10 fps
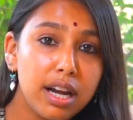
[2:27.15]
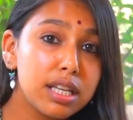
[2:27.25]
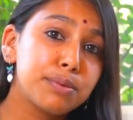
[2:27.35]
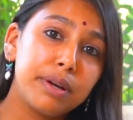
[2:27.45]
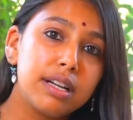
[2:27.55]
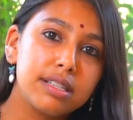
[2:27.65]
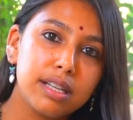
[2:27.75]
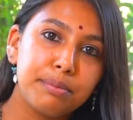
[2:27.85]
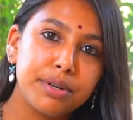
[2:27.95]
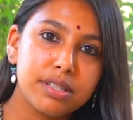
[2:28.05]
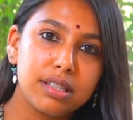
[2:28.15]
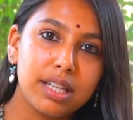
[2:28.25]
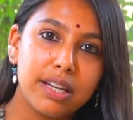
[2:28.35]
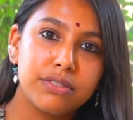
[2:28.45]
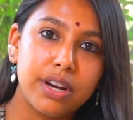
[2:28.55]
as well as in their personal
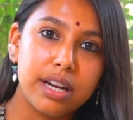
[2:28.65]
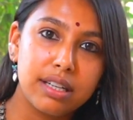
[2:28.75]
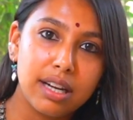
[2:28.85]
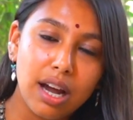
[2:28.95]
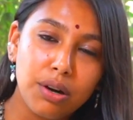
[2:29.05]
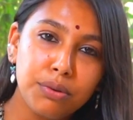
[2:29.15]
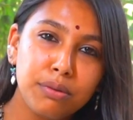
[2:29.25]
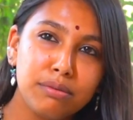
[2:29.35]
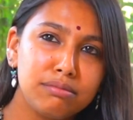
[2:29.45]
lives right now,